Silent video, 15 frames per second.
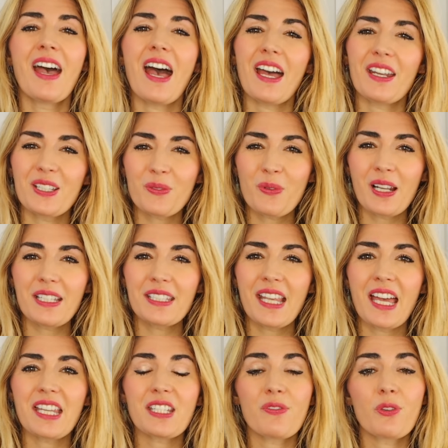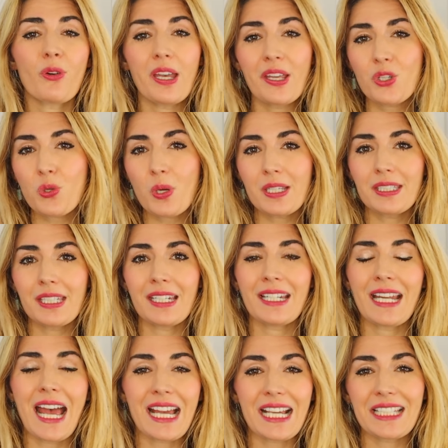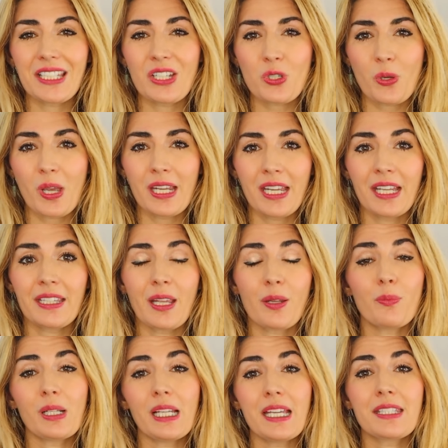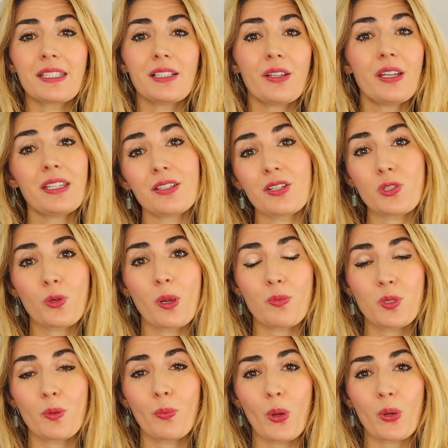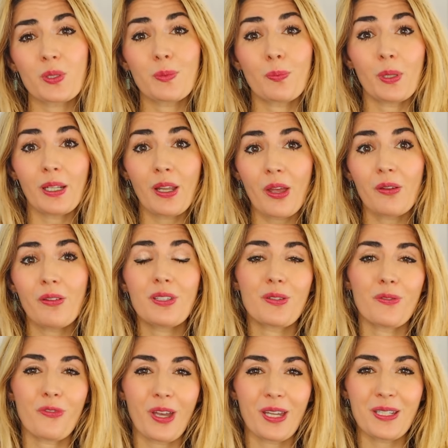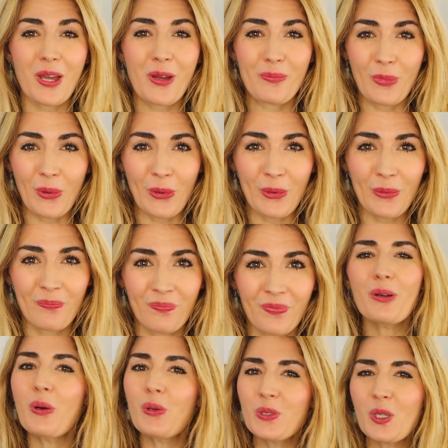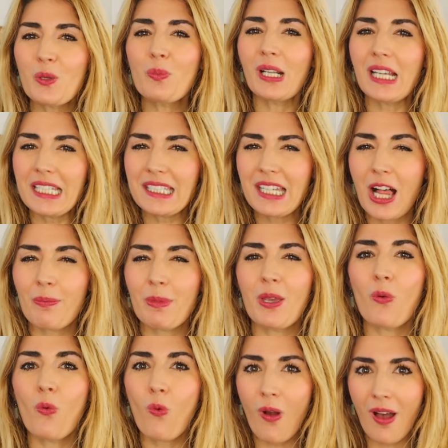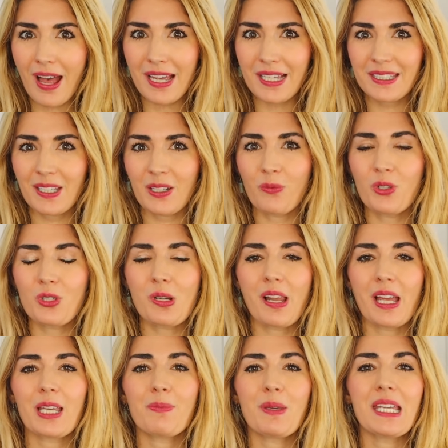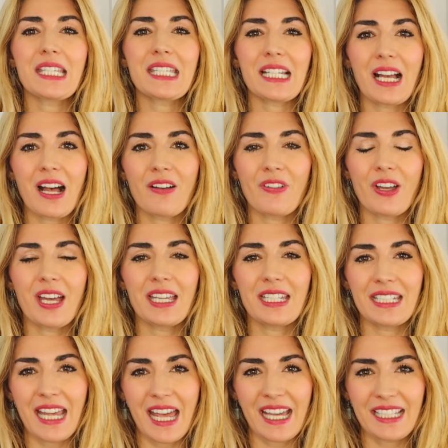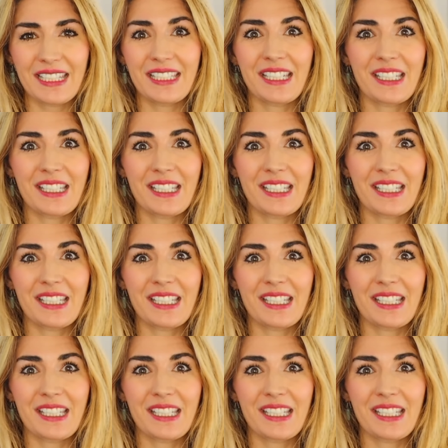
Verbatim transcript: And as well as that, if you're interested in accent training, then please look in the description box below to find out more. Also, please tell me what accent would you like me to cover next?